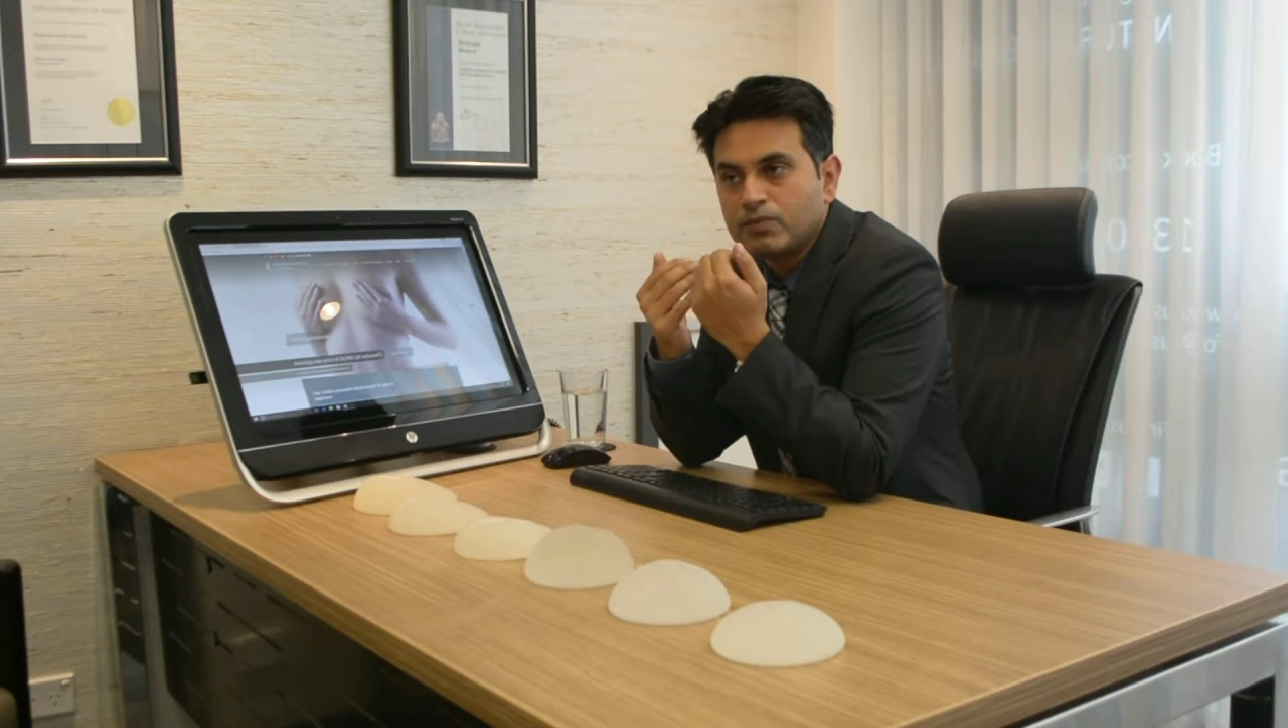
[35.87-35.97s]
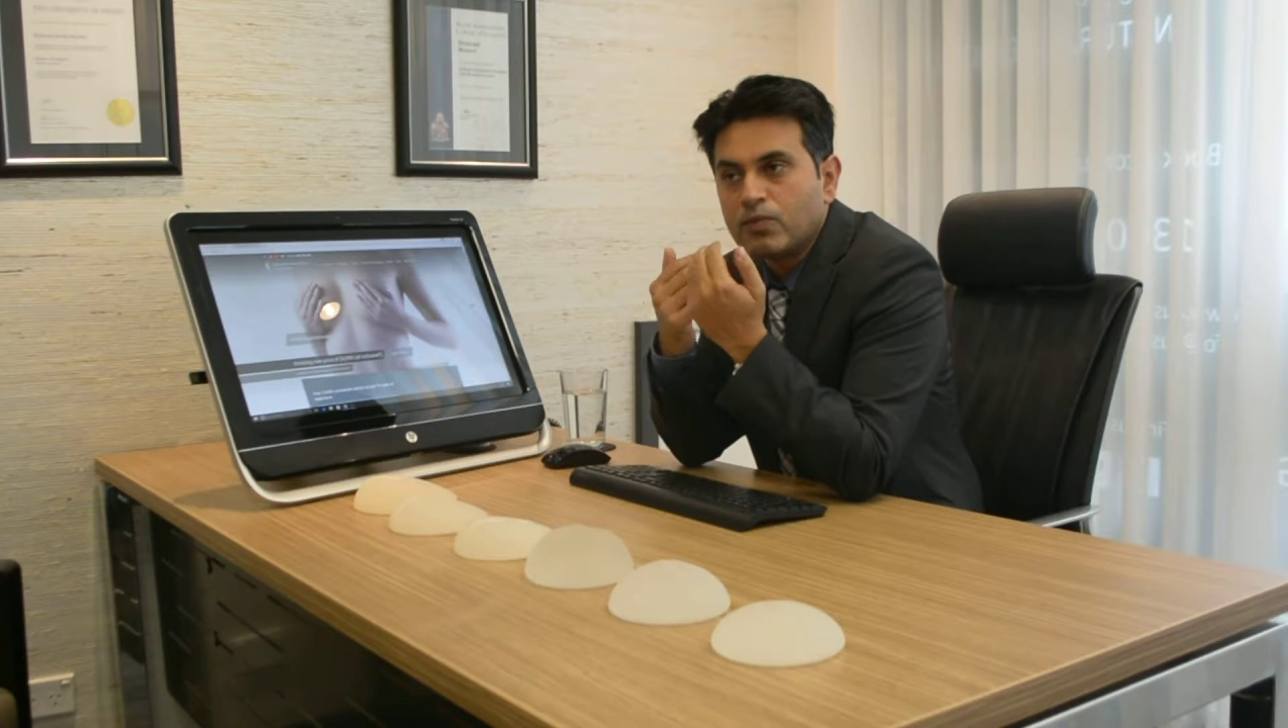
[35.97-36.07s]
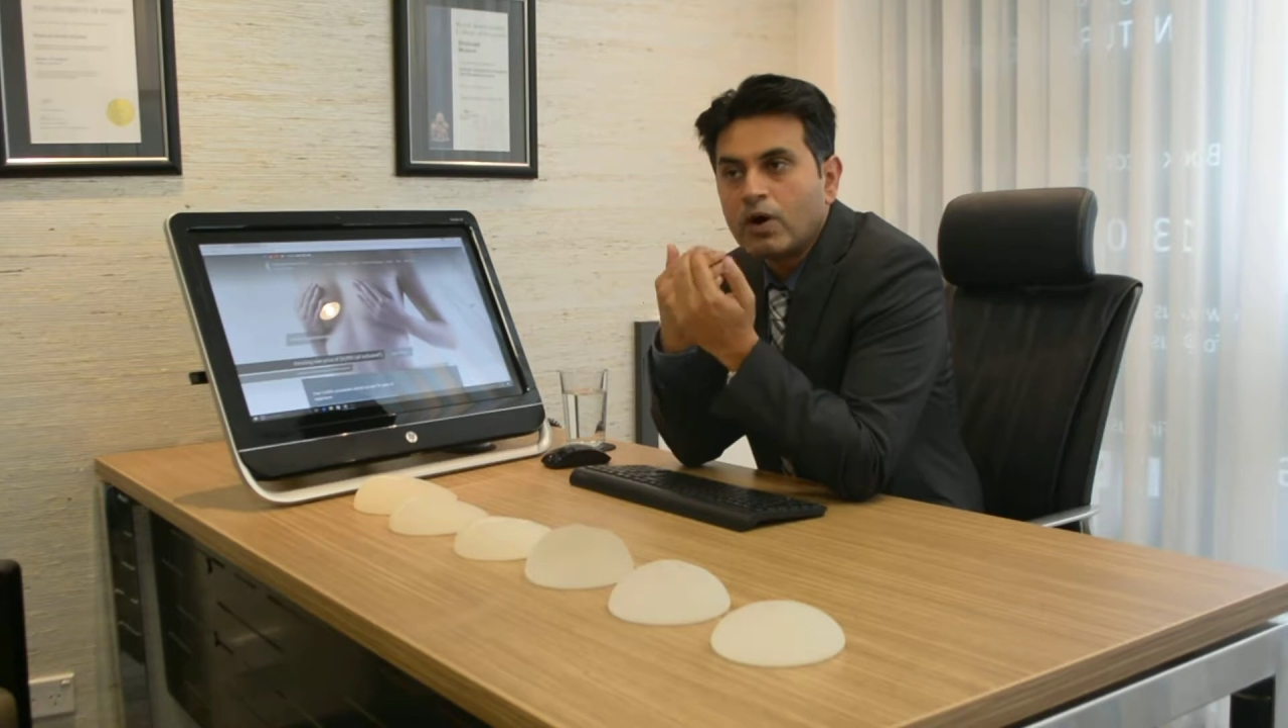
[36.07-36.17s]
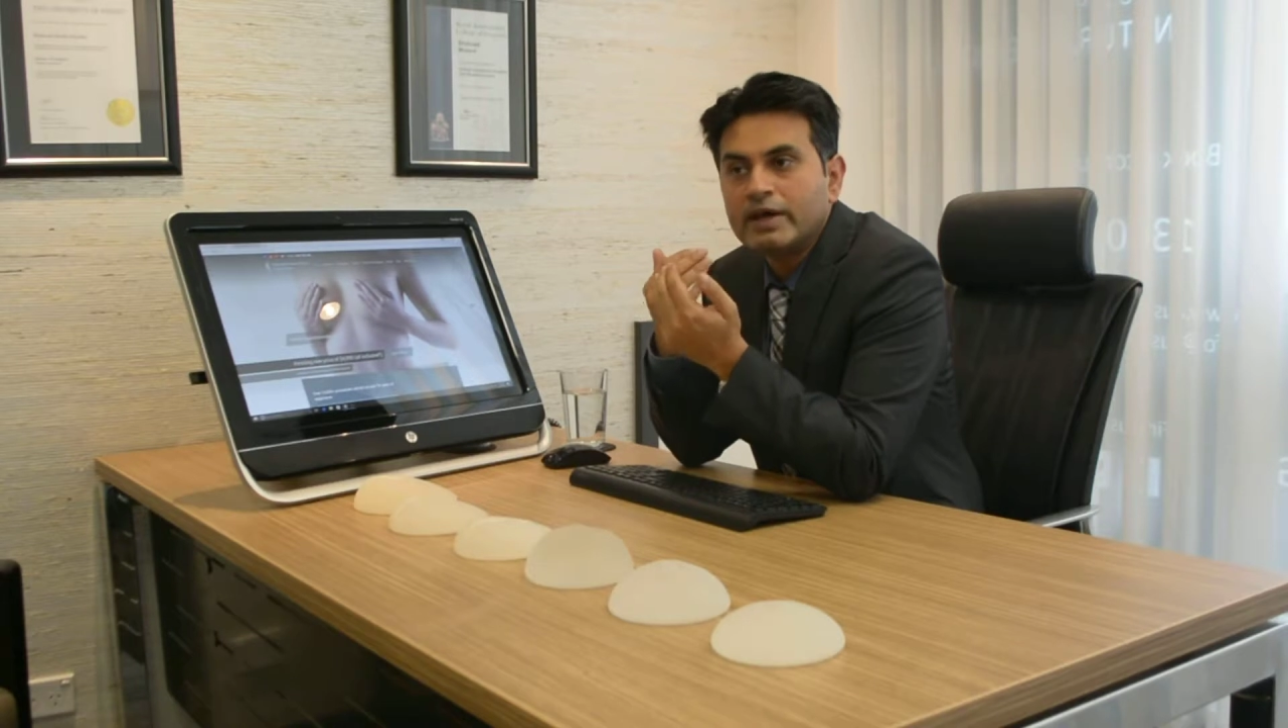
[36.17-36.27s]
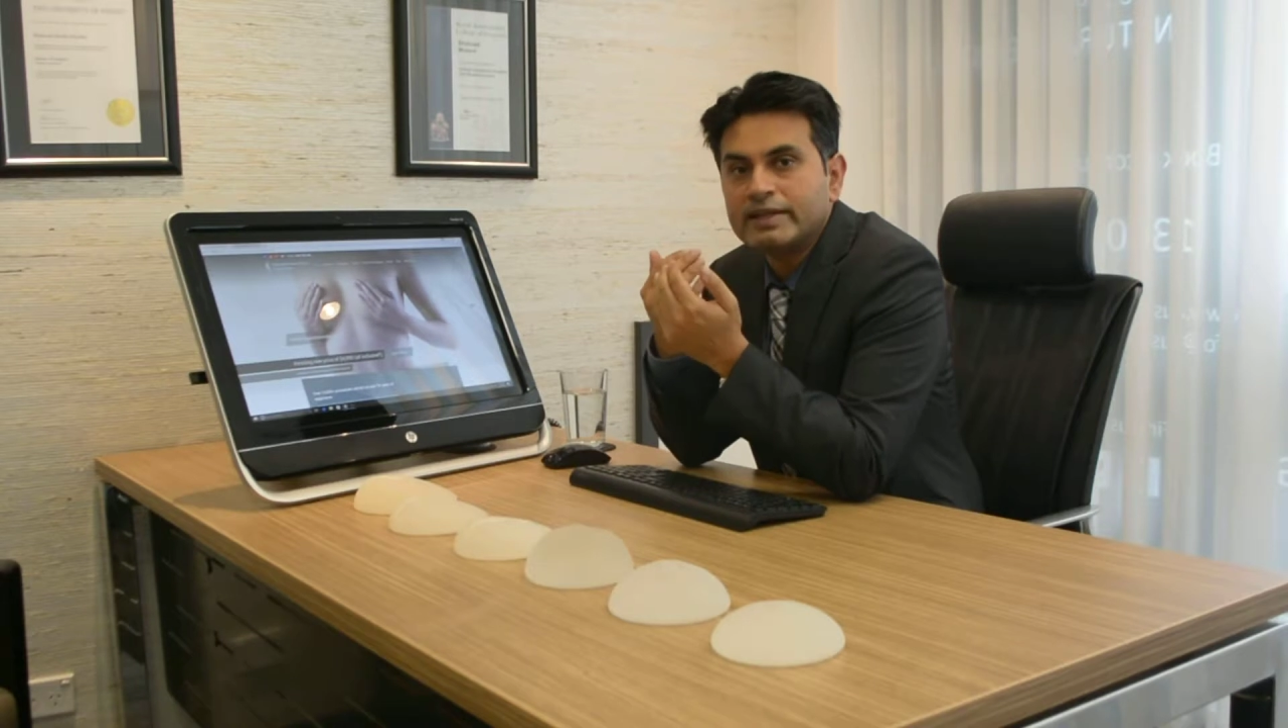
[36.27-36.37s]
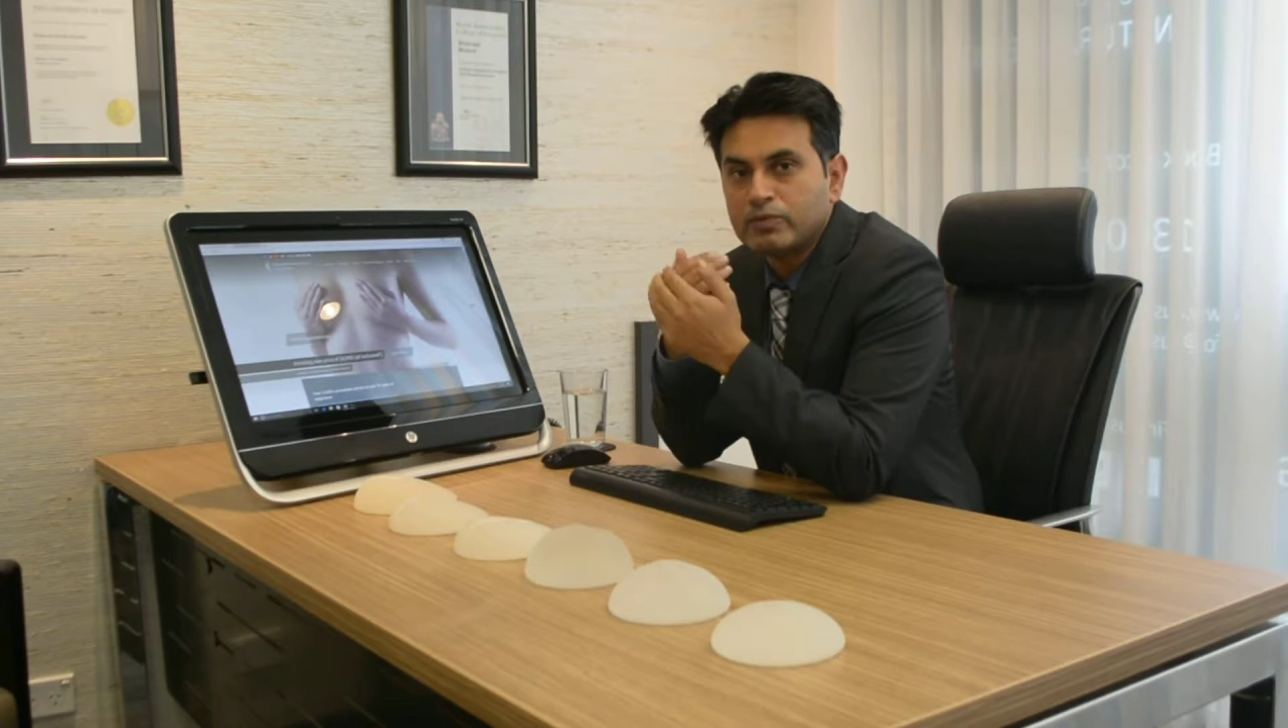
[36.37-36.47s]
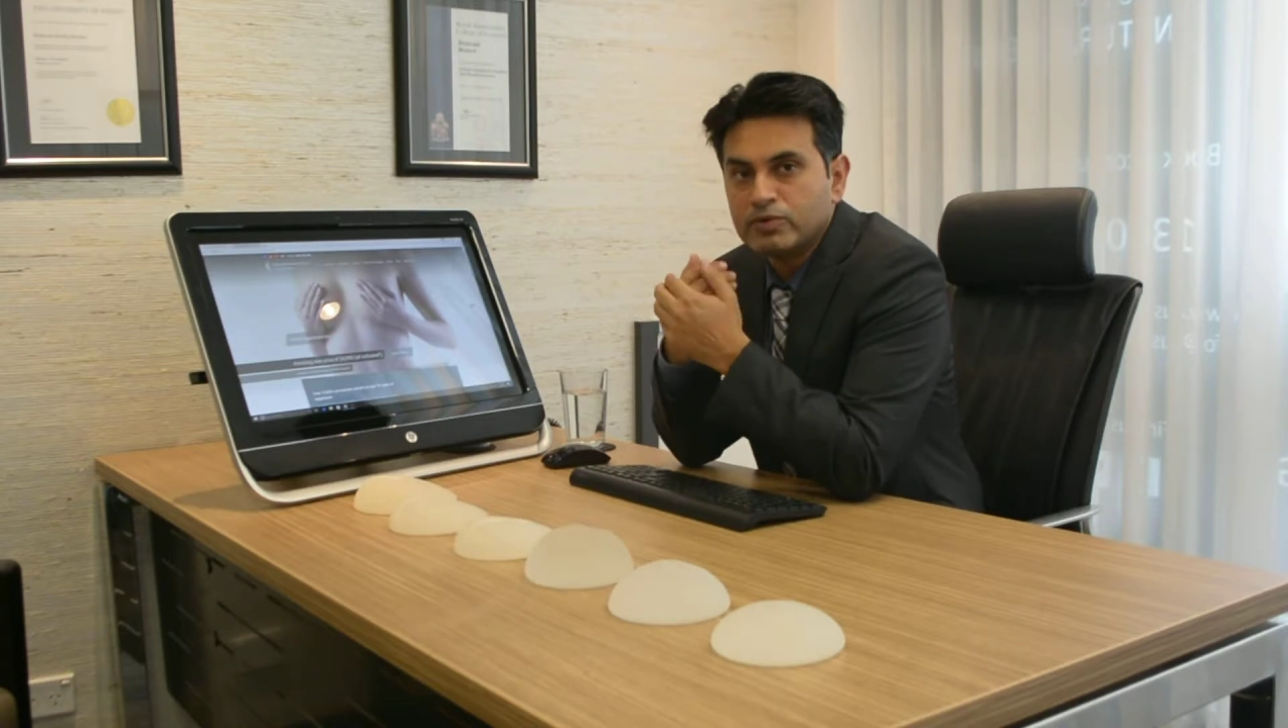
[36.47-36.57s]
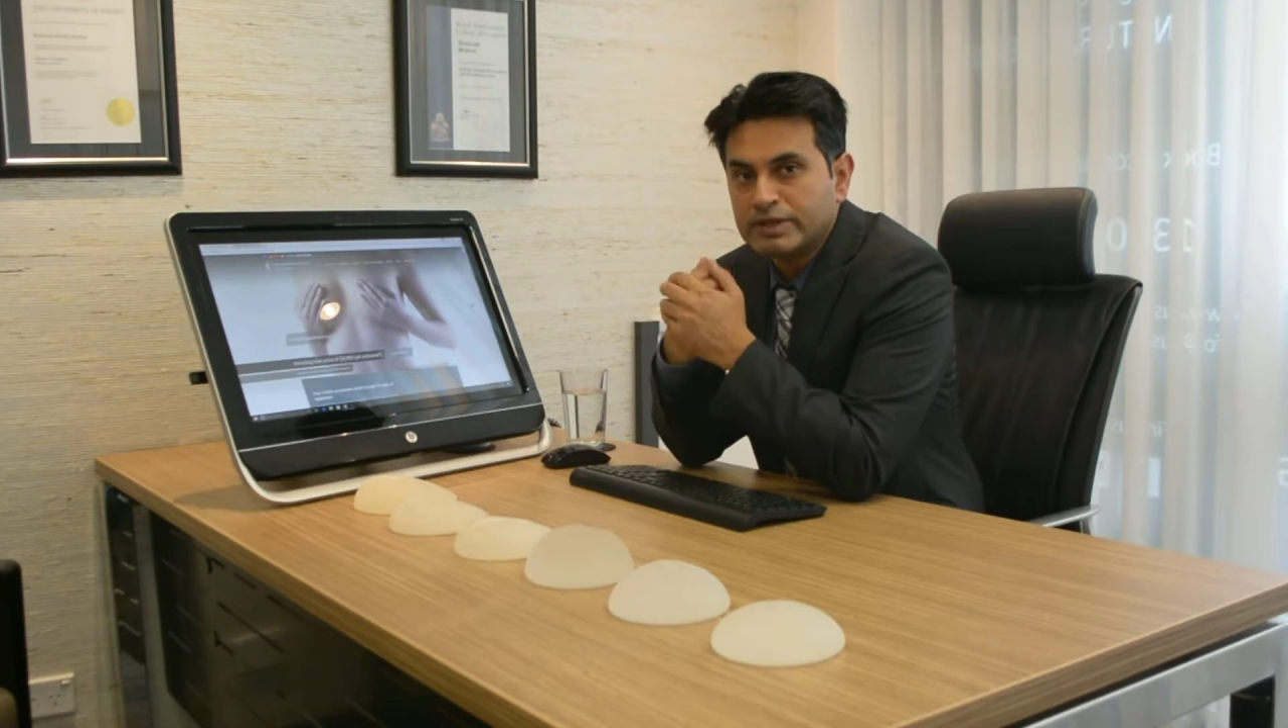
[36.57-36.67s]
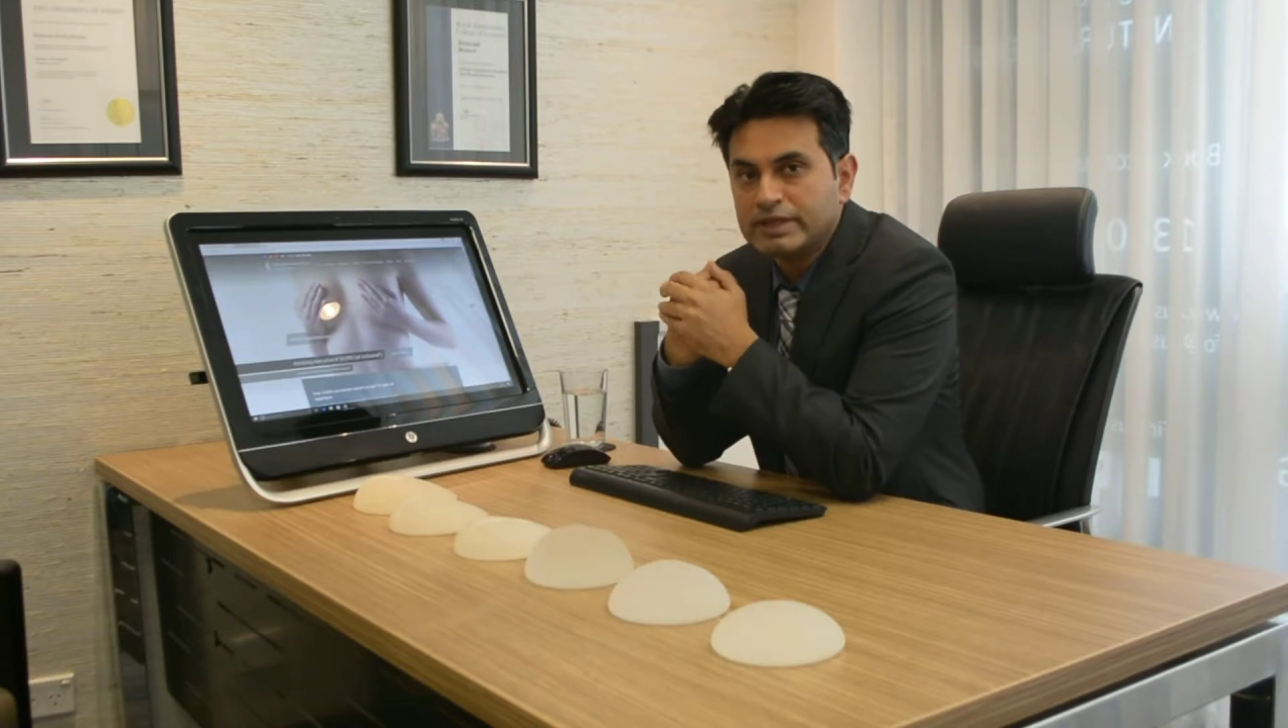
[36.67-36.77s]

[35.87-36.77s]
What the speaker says: why they would